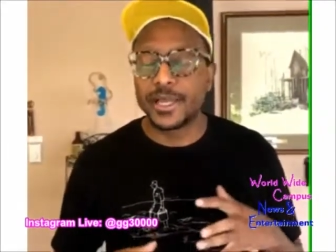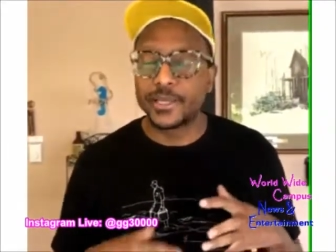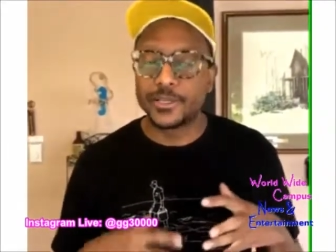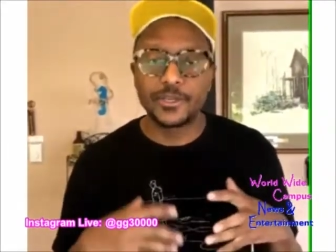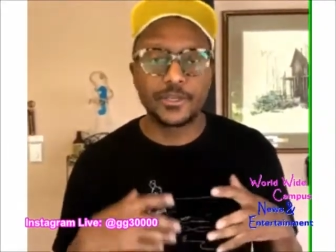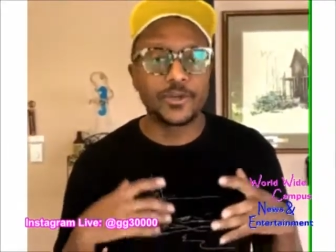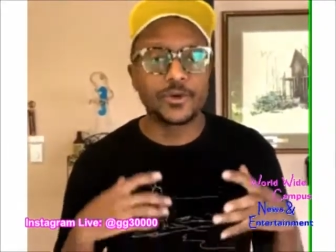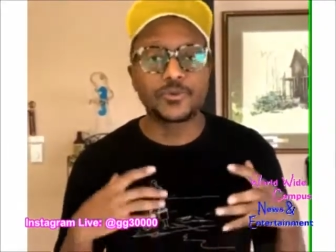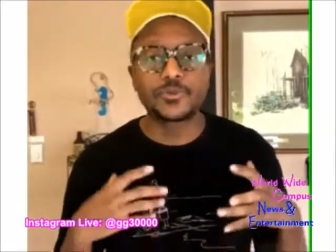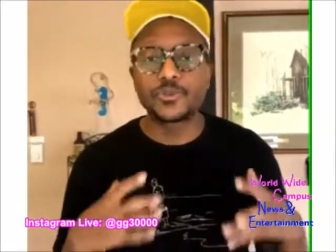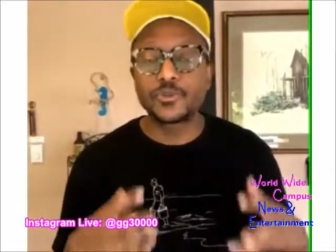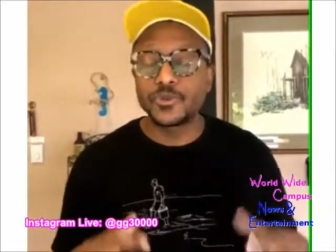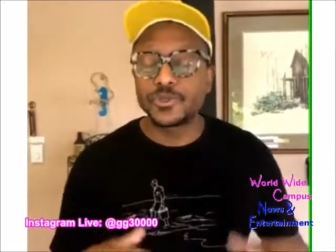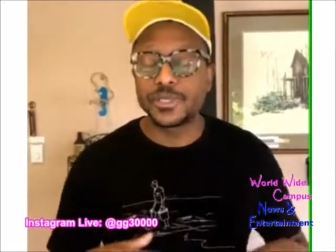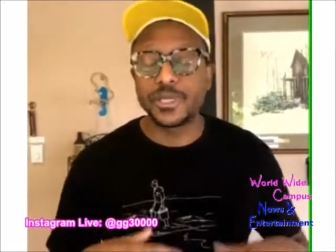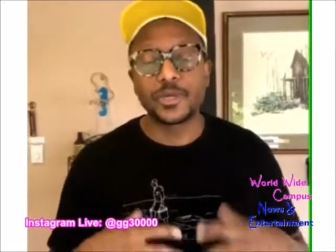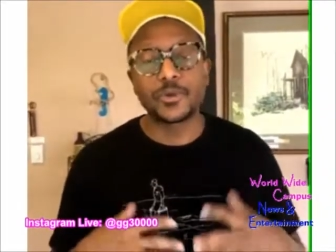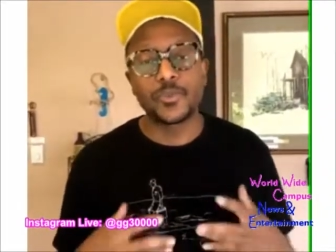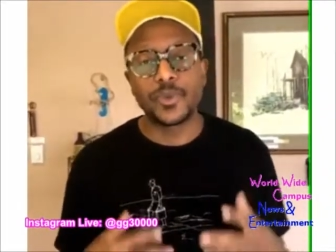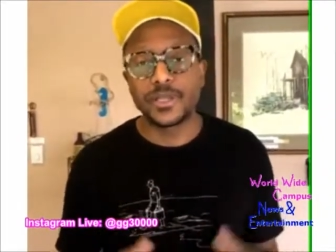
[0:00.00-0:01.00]
Tuesday or
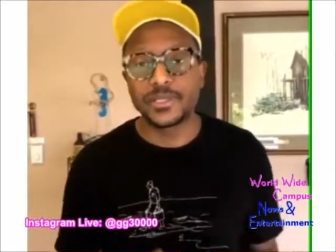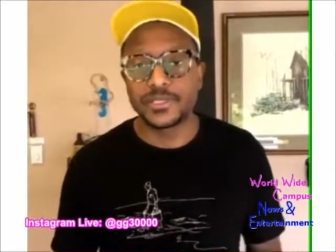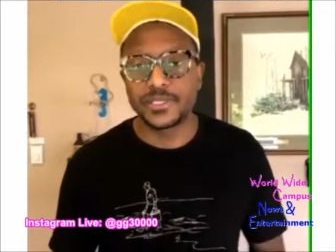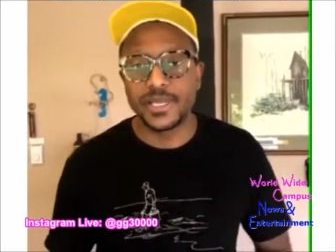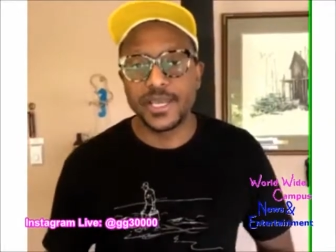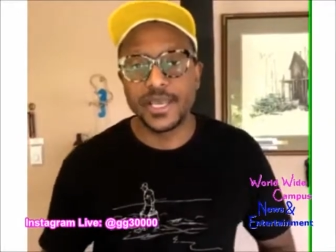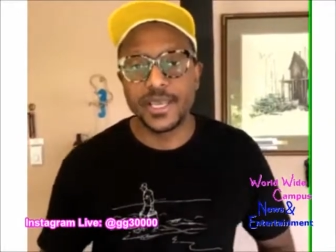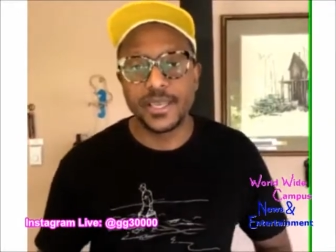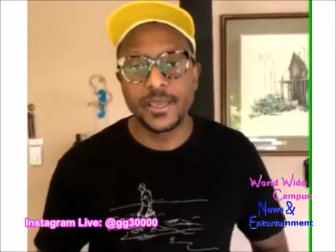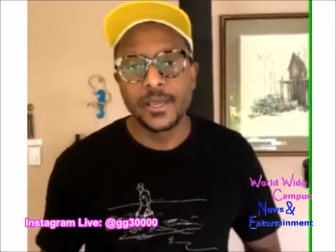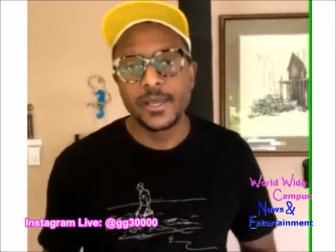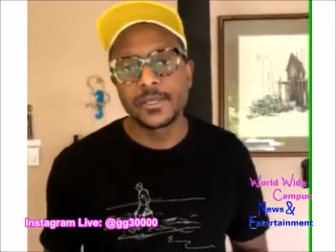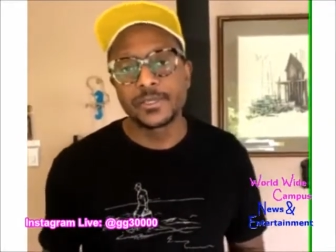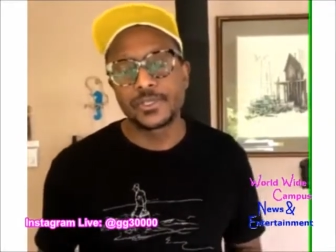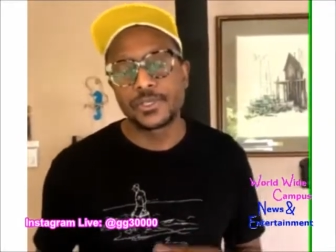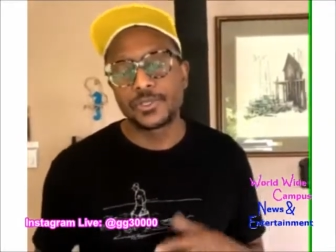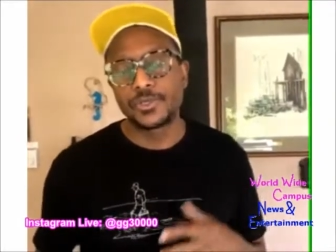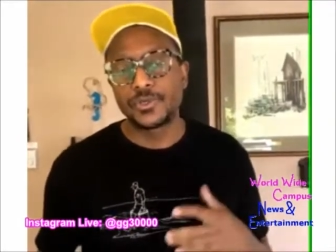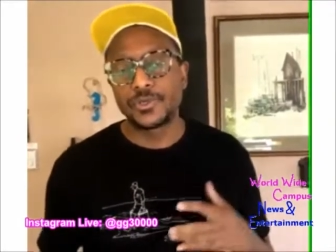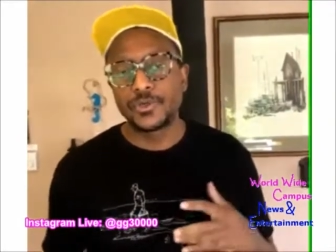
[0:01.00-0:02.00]
Wednesday
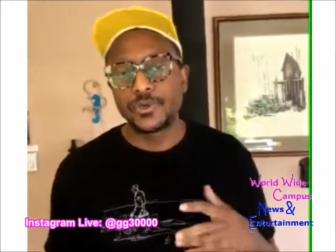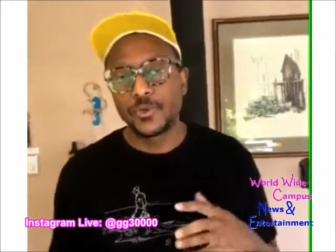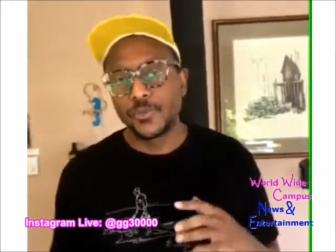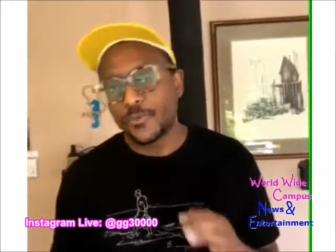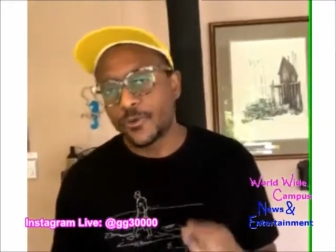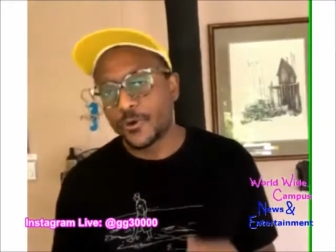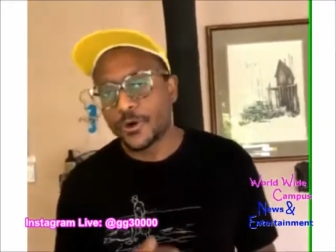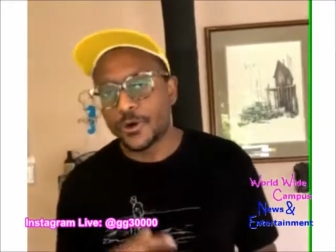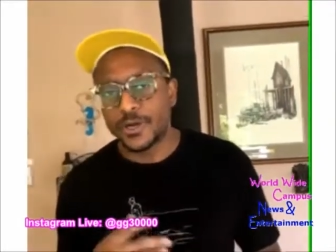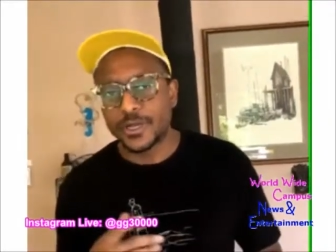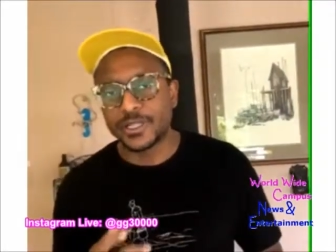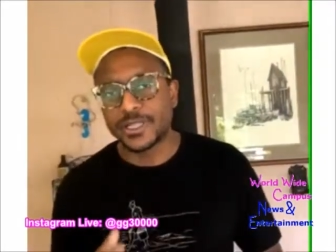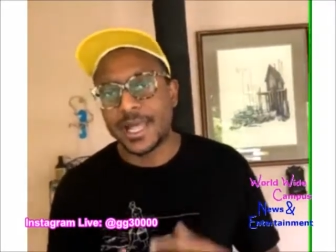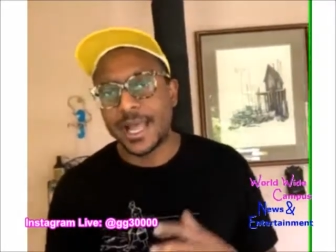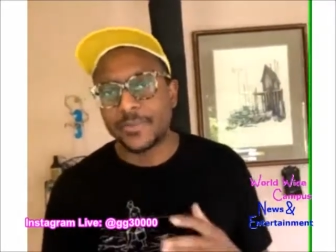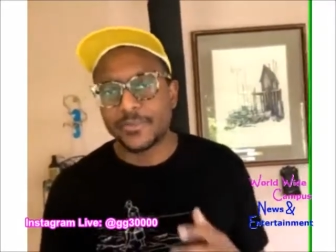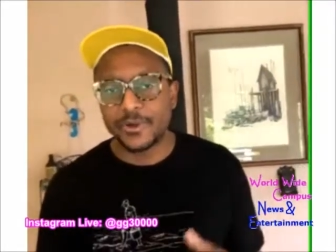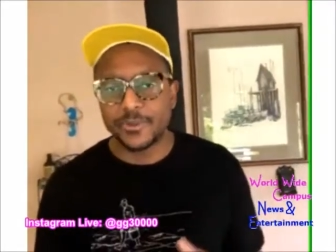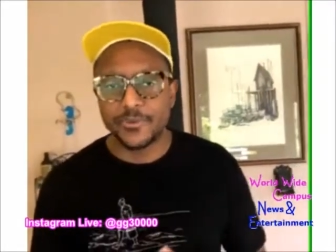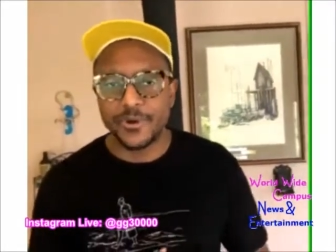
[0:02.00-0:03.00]
to more elaborate
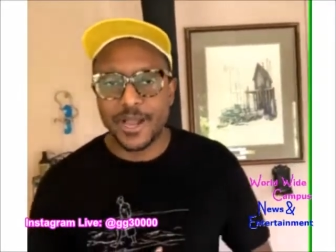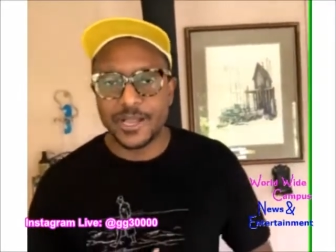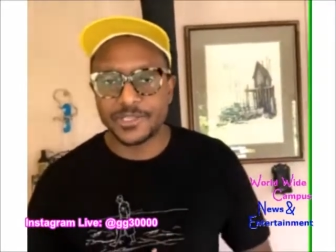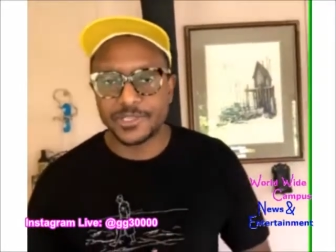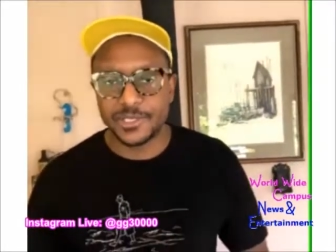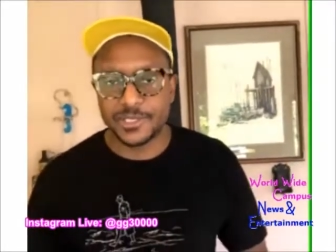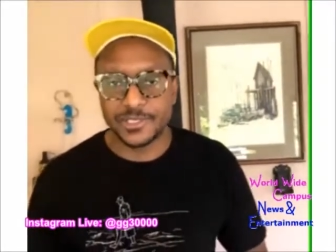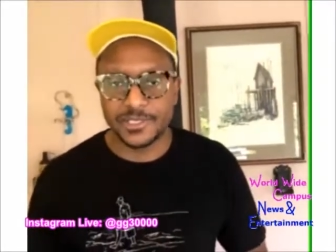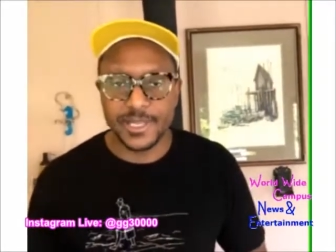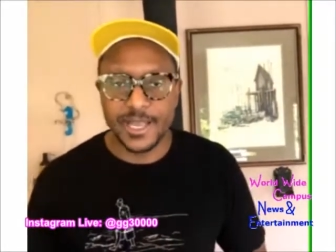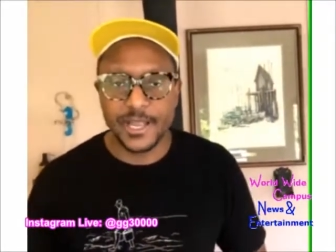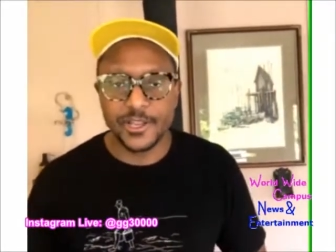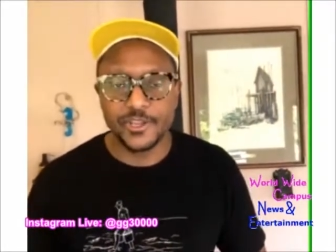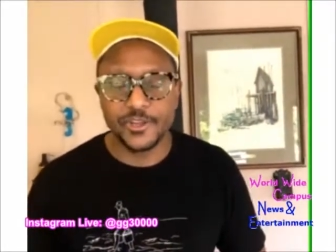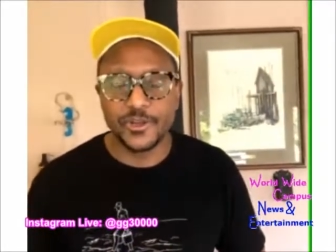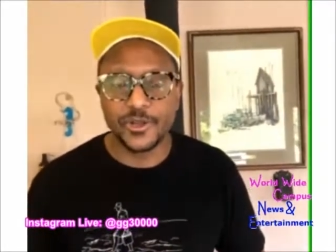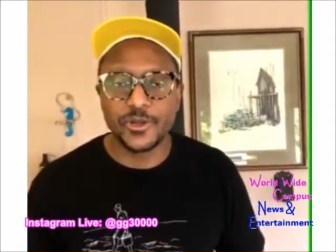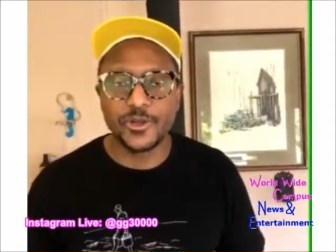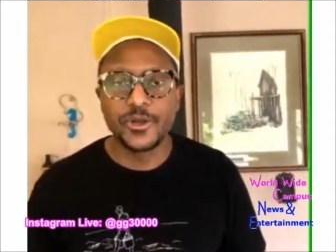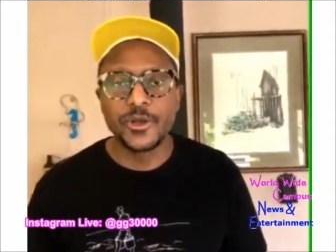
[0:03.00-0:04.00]
projects that,
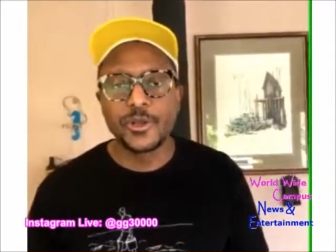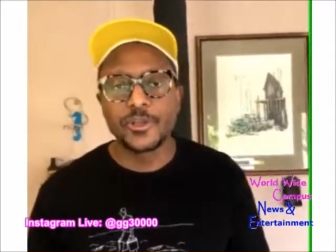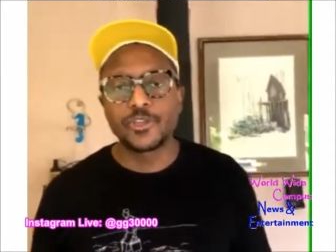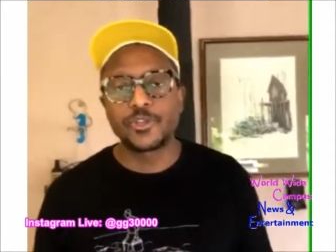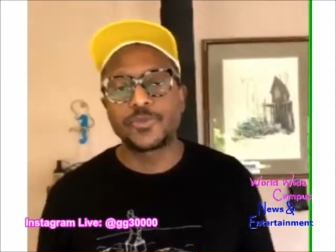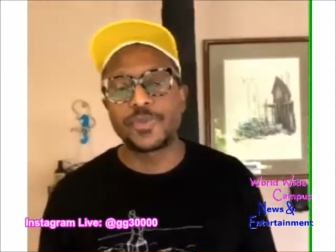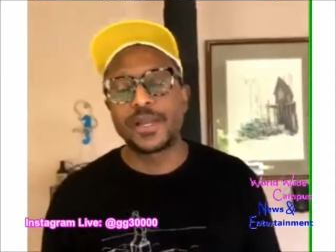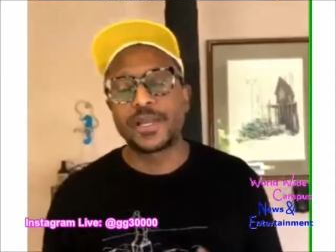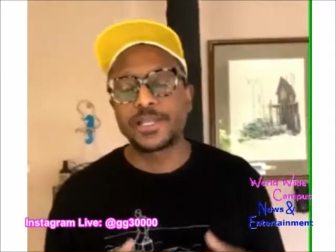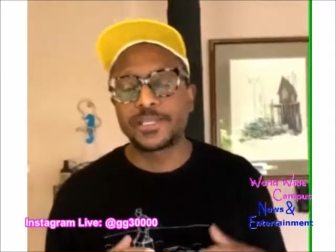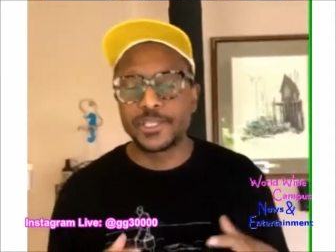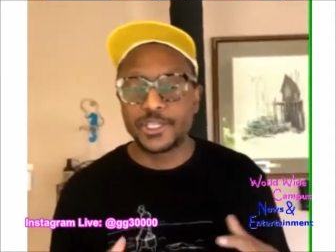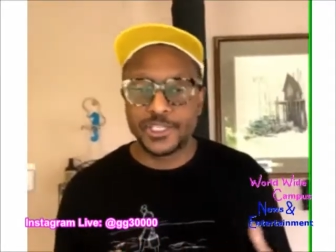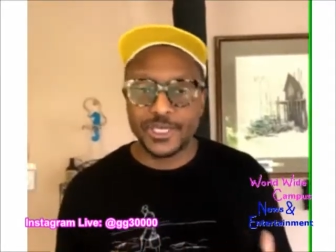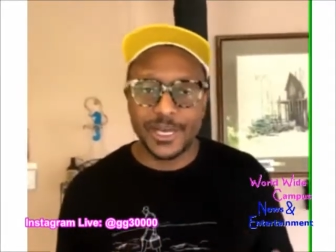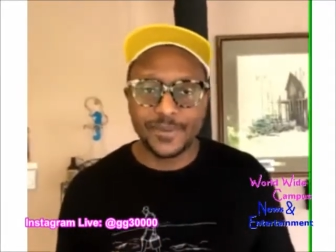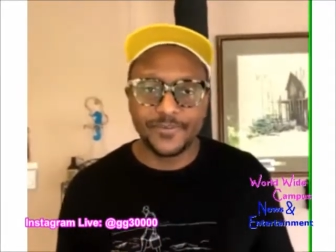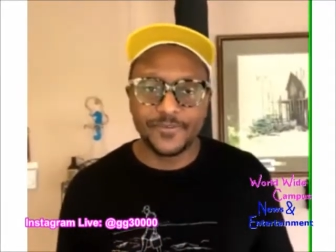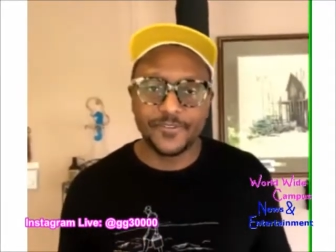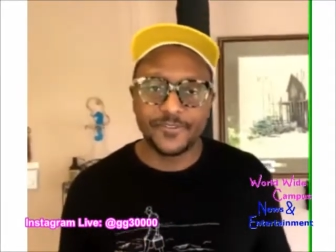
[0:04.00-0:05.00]
you might need to shop
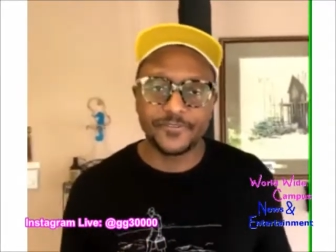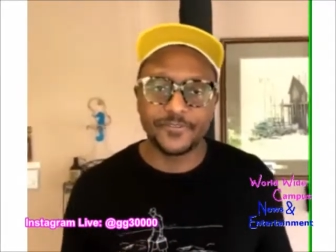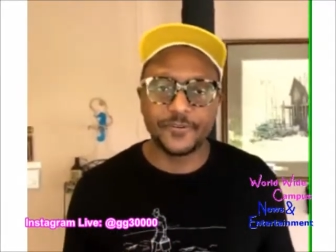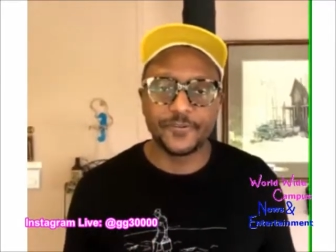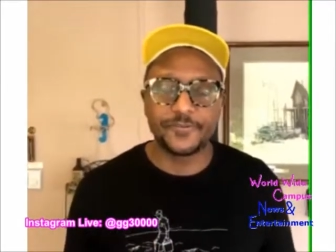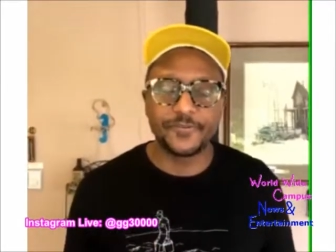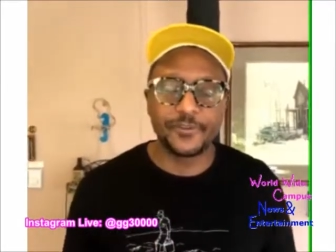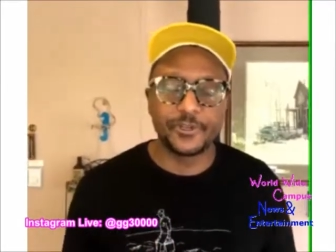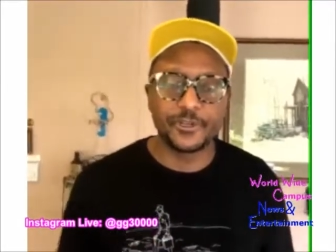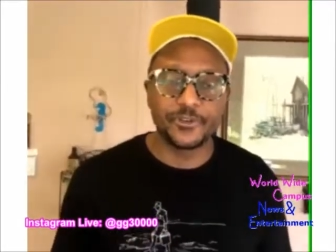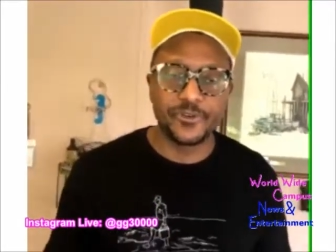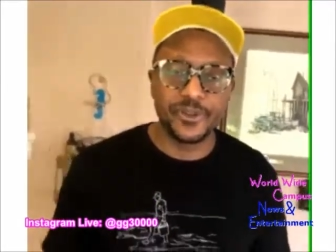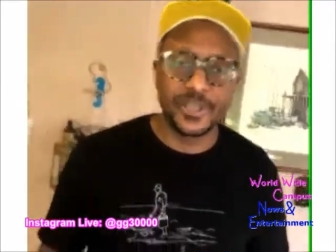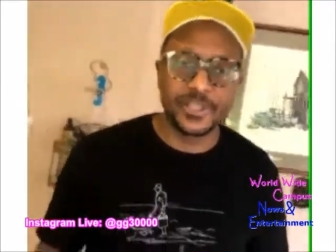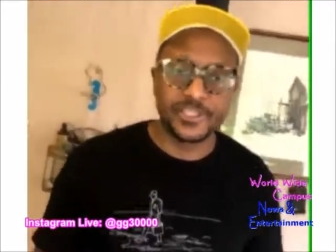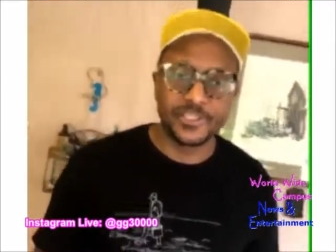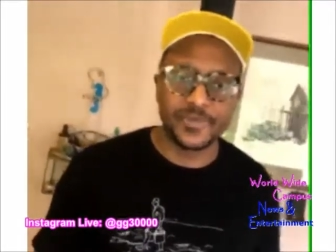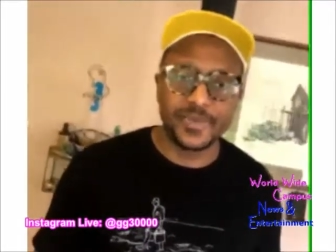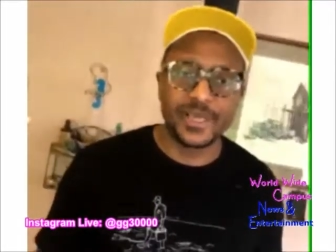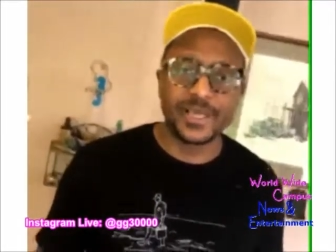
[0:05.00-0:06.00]
for a few ingredients to
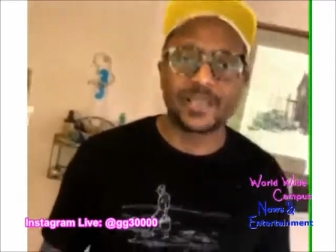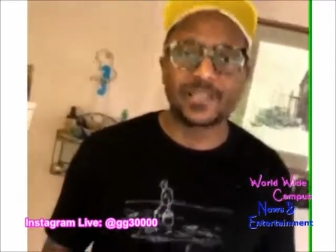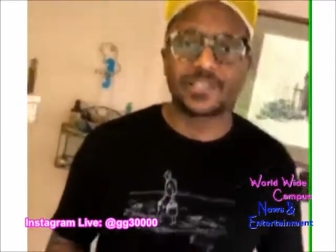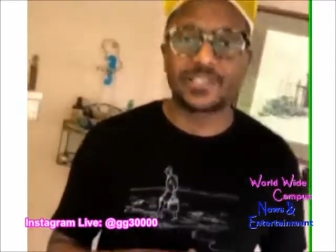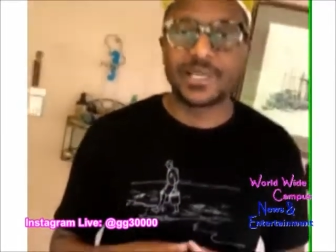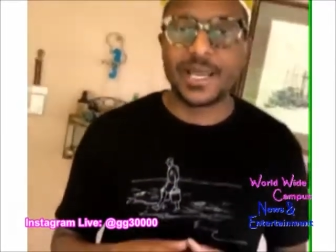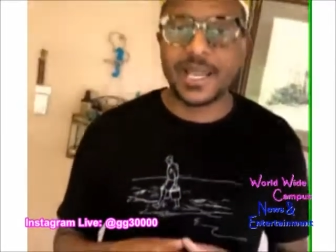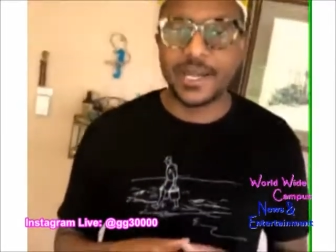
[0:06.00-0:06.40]
make on Saturday or